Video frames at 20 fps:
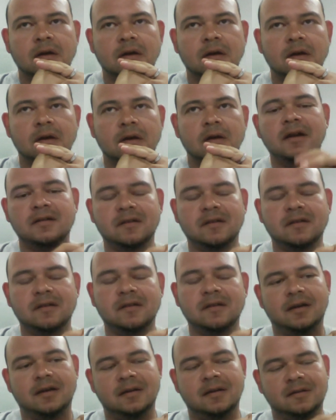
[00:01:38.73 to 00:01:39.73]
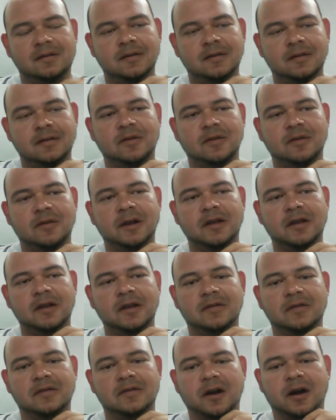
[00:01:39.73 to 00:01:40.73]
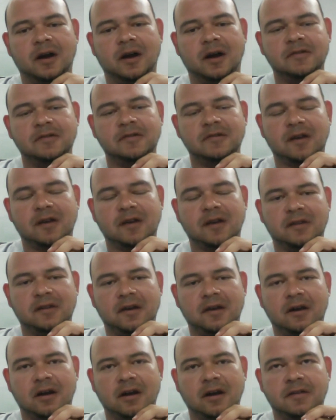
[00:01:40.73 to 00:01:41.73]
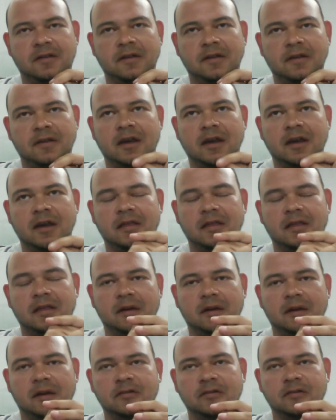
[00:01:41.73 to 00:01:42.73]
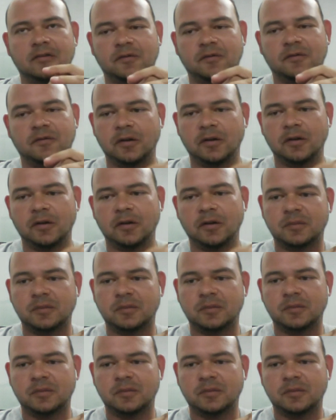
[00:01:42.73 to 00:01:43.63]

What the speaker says: I mean, there's so many different options out there. I think we should focus